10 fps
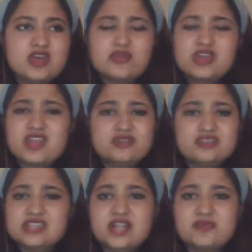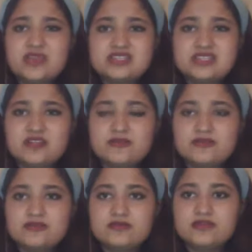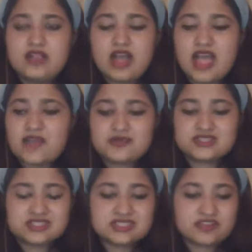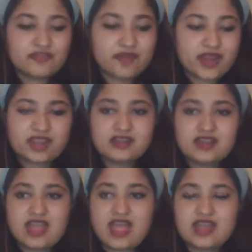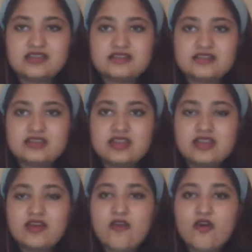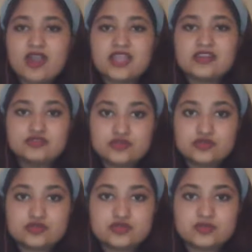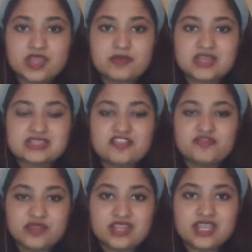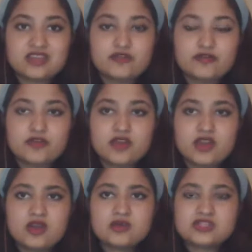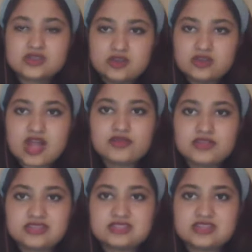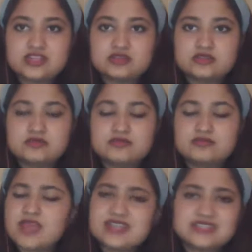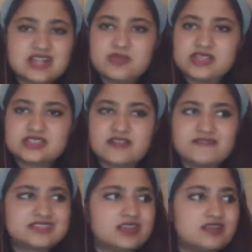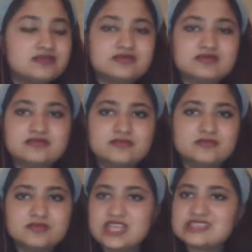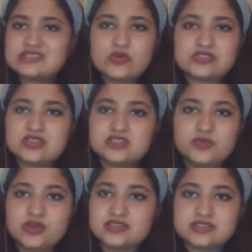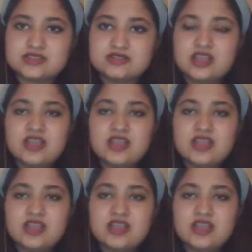But I couldn't help myself. I was just afraid, and all I could do to make myself believe was to look out at the station and tell myself, see, there's no such person.